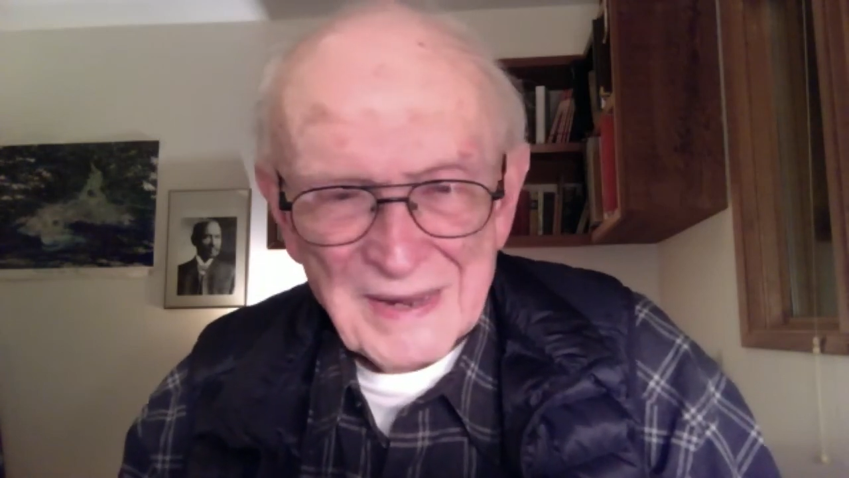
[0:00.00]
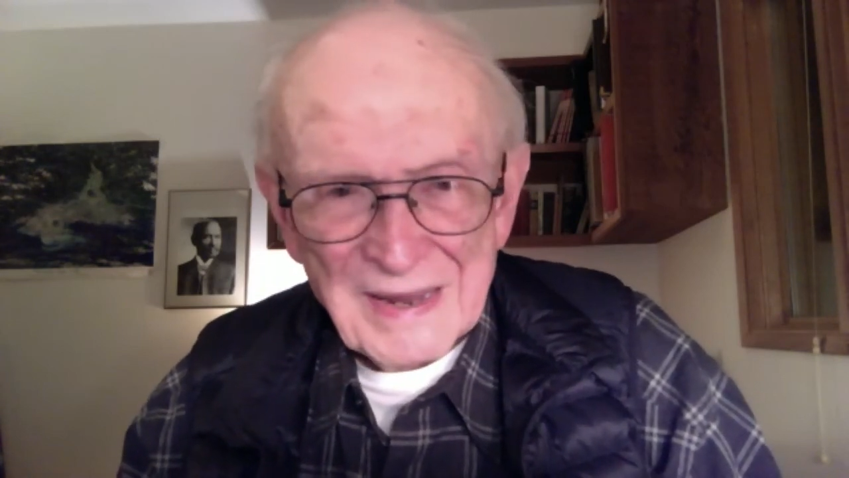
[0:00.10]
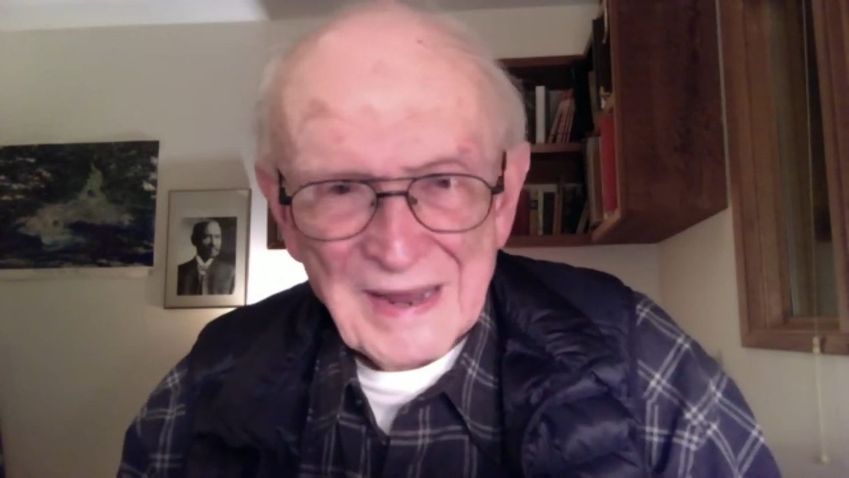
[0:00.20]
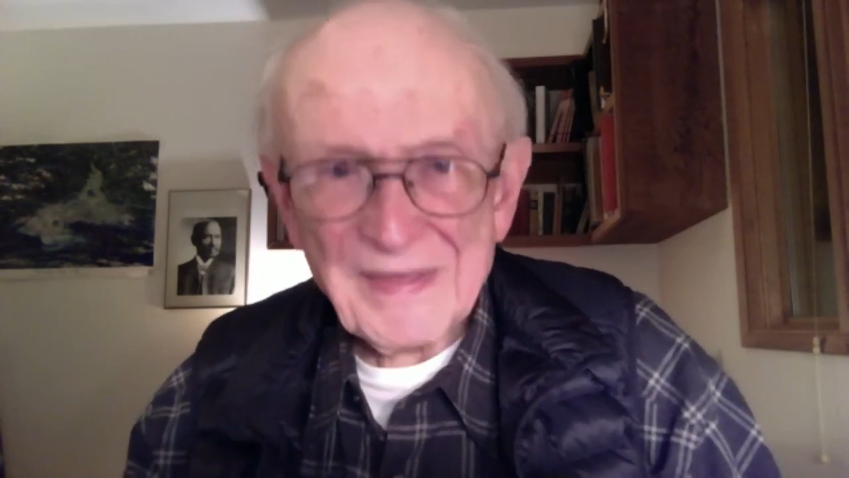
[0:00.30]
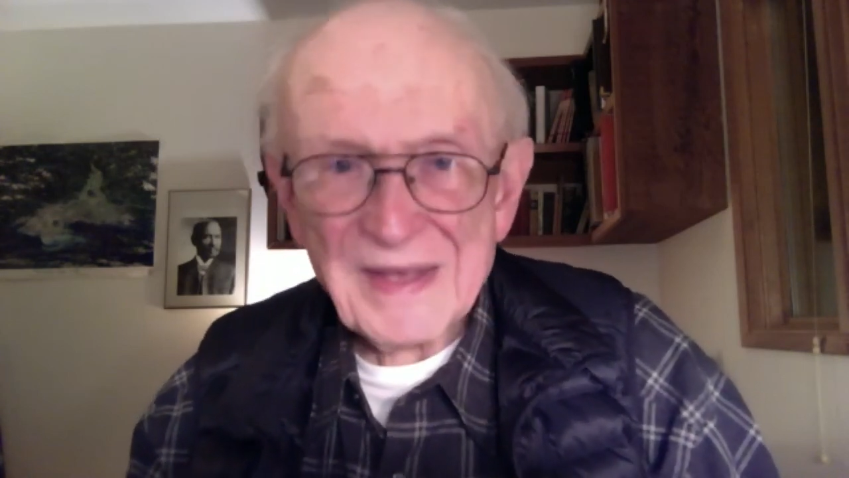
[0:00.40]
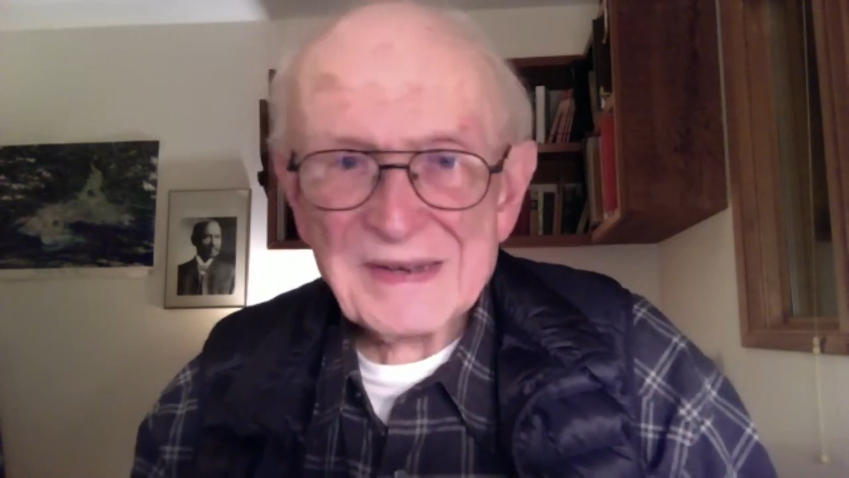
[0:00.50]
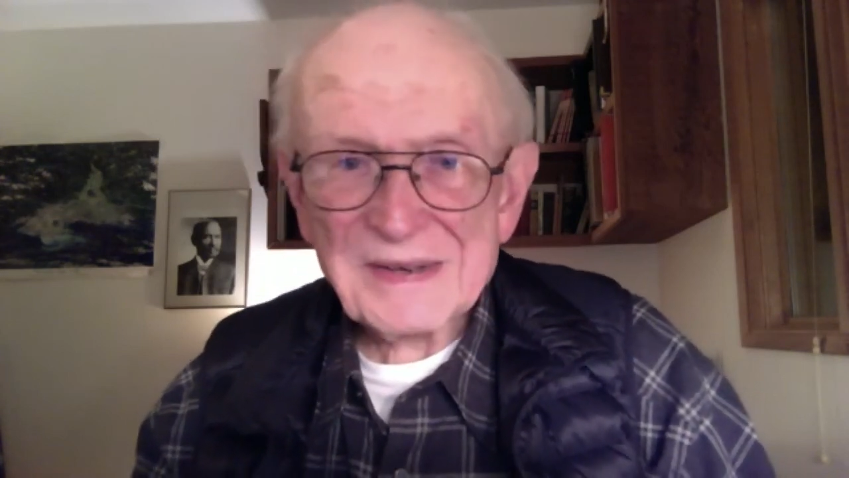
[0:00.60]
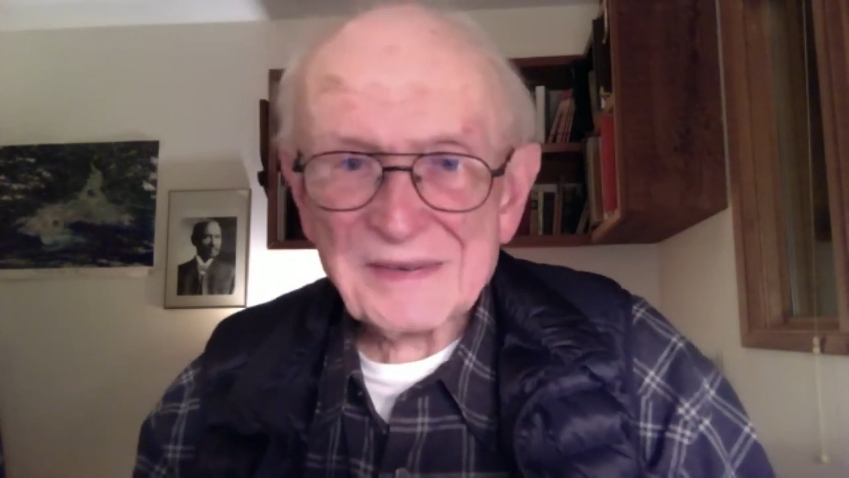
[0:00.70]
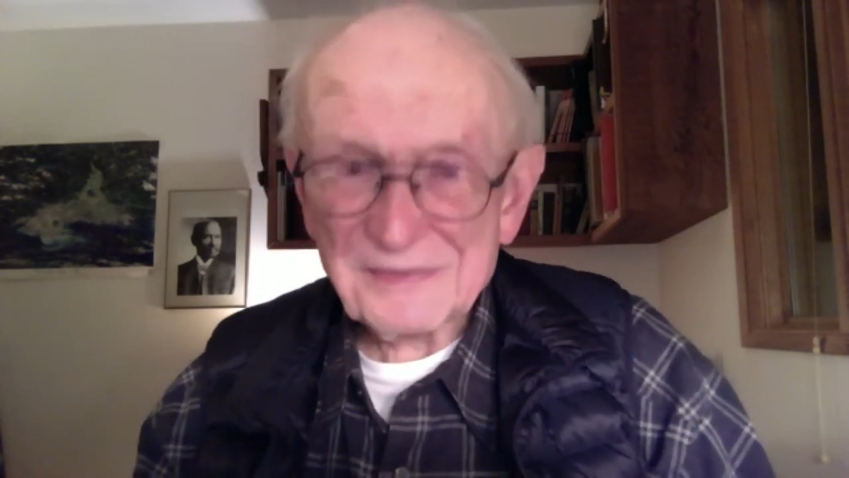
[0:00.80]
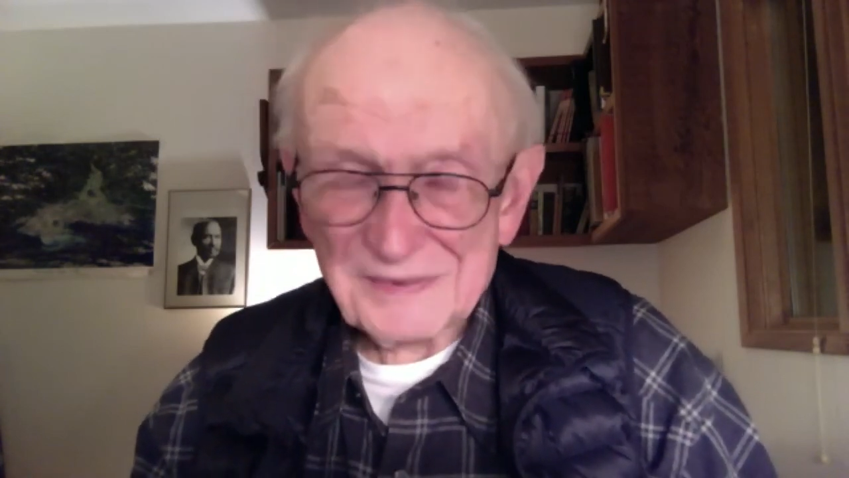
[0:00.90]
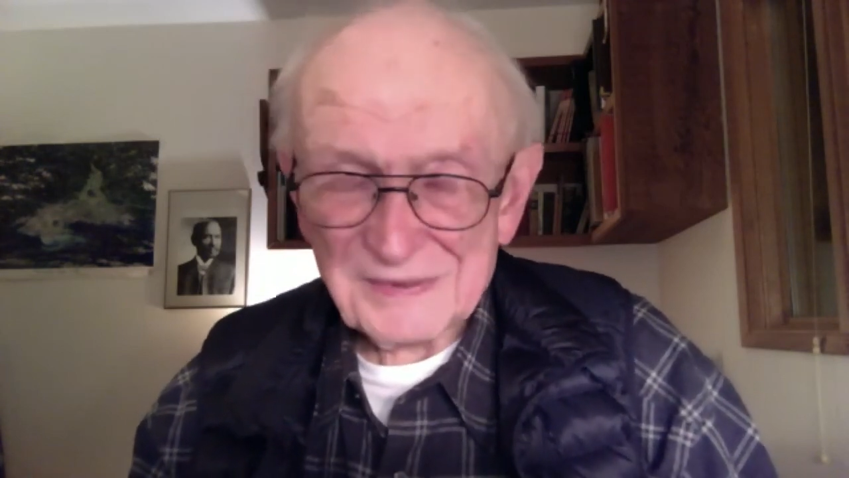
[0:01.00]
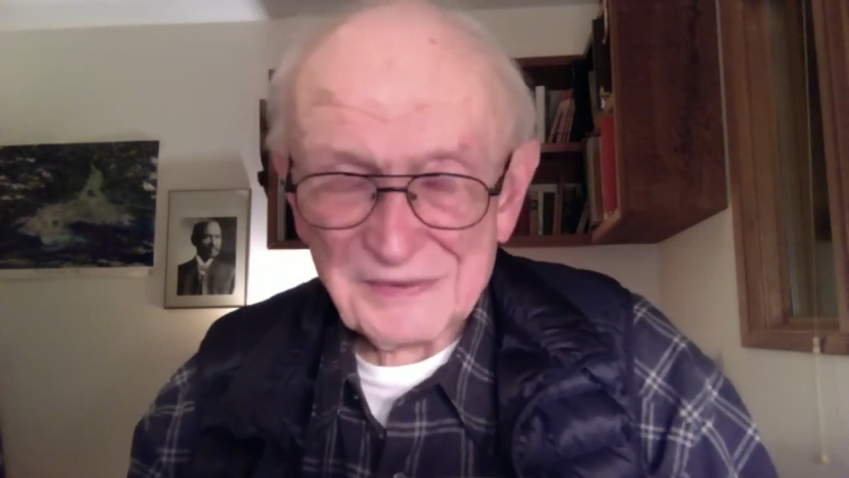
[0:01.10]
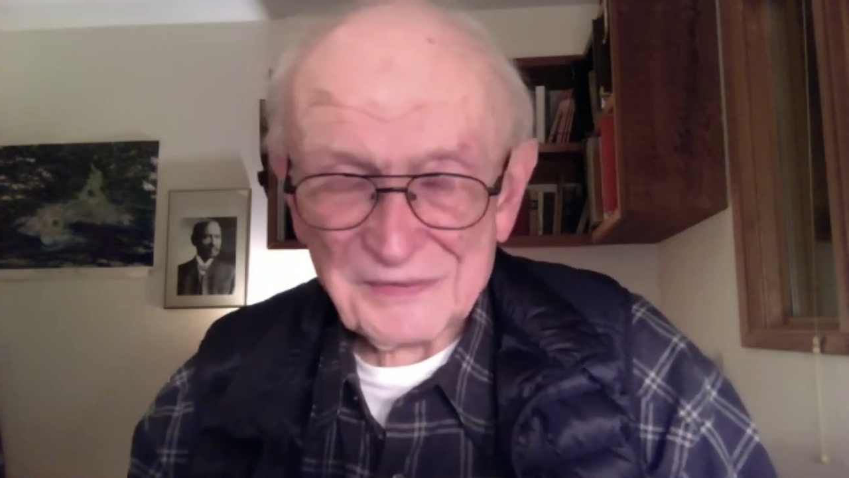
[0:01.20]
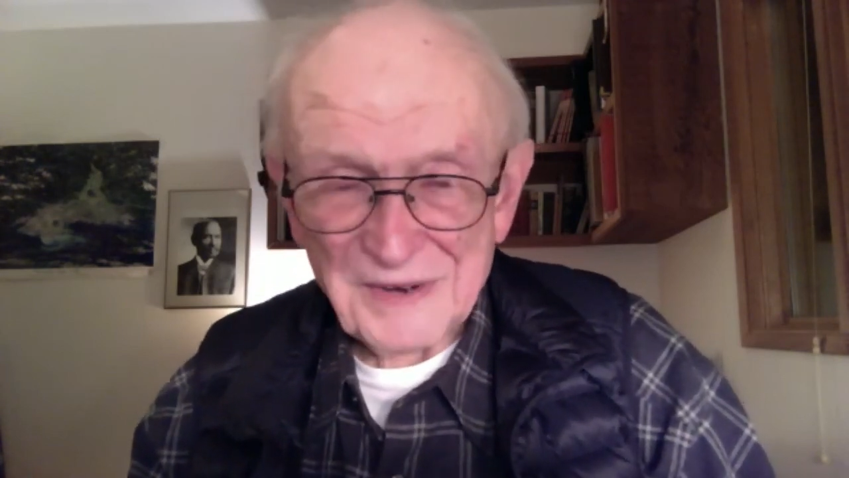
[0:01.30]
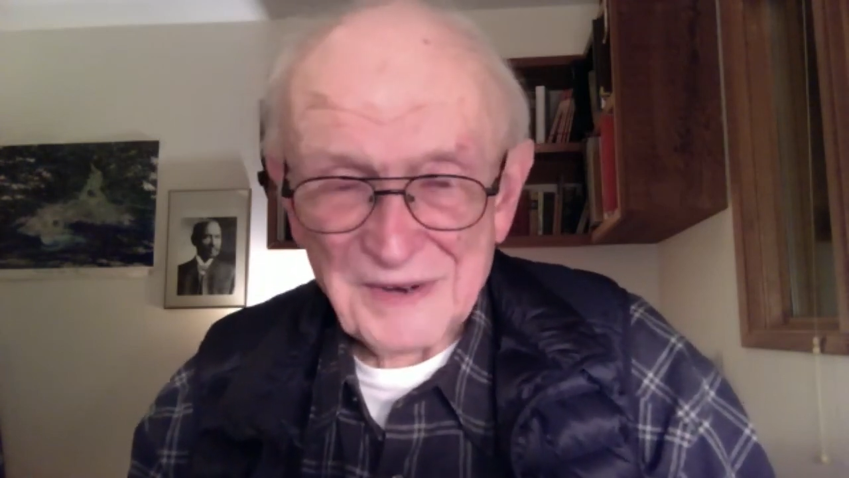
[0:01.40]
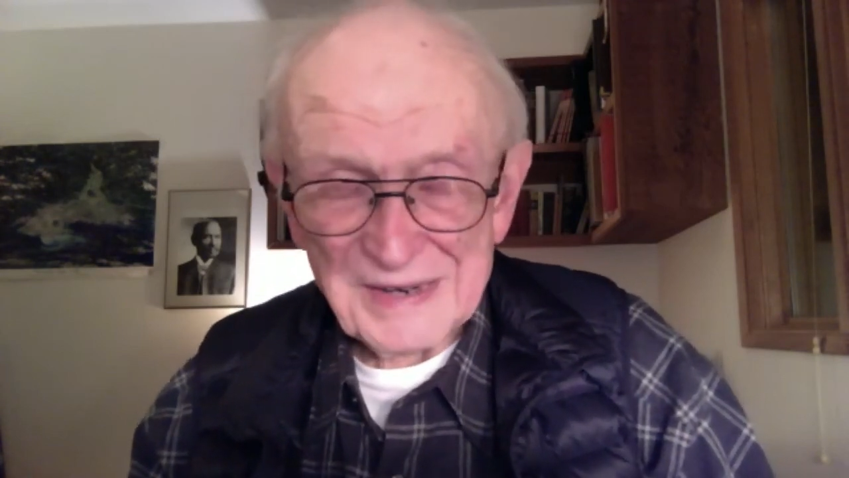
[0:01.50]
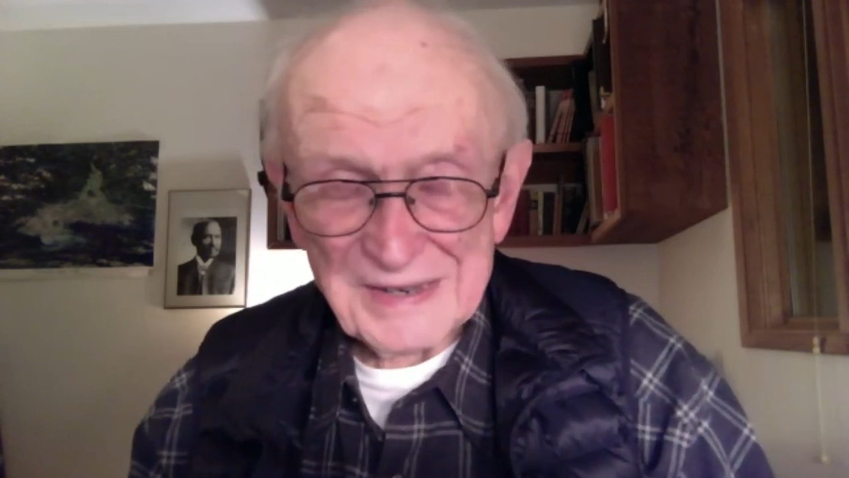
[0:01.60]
and then to find,